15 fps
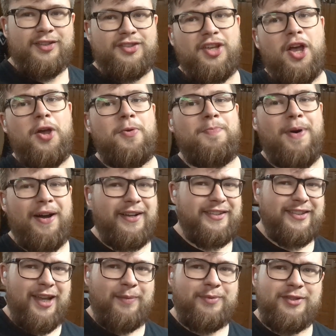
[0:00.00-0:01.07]
So
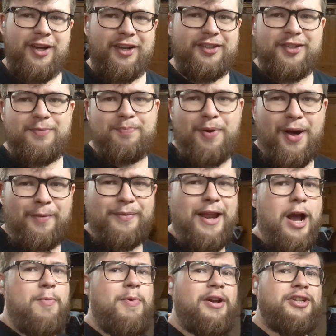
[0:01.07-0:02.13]
biceps nice and pumped
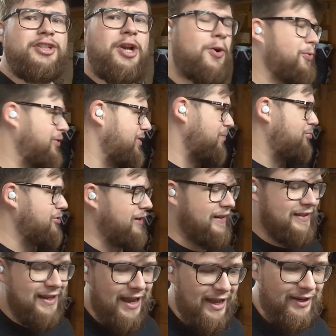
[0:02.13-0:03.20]
now, my shoulders are pretty
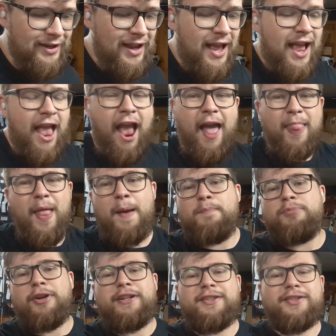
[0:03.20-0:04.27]
dead, and that
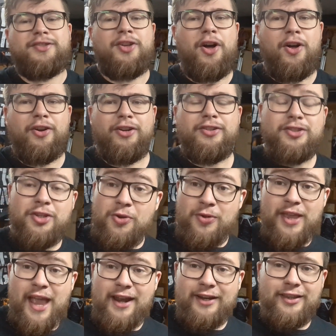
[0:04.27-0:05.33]
brings us on to
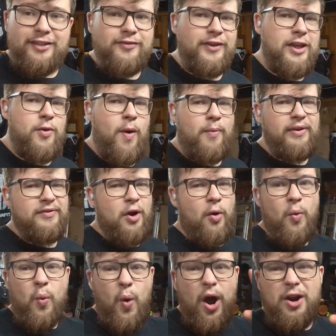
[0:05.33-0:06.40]
the end of this video where we've got
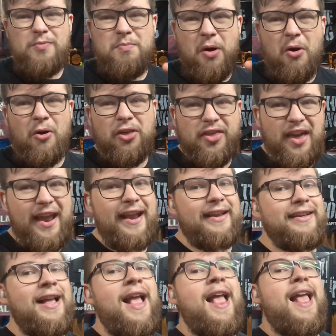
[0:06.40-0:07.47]
one more
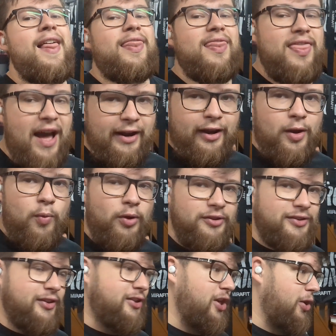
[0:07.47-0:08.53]
thing that I
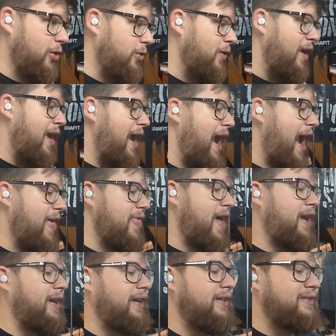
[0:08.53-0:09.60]
want to do, and
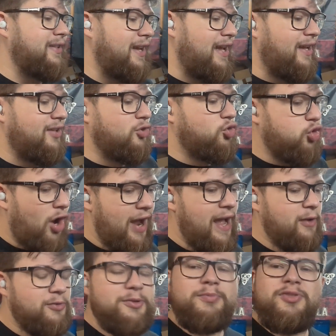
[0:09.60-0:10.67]
that is try
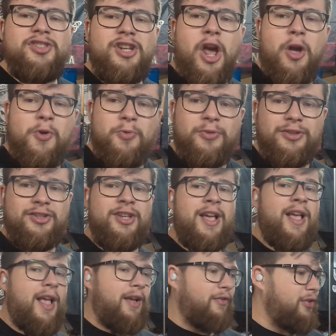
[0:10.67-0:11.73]
out some stones
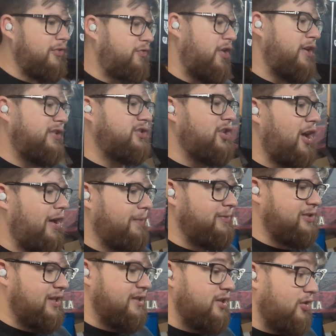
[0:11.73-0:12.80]
for the first time
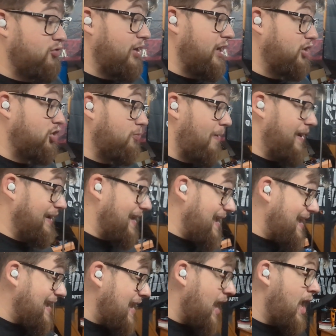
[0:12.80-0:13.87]
since I re-injured my
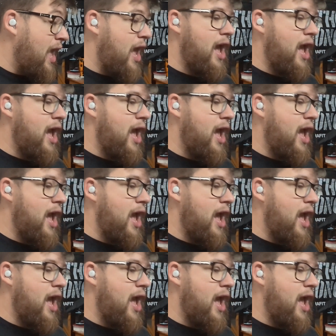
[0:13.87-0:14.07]
knee.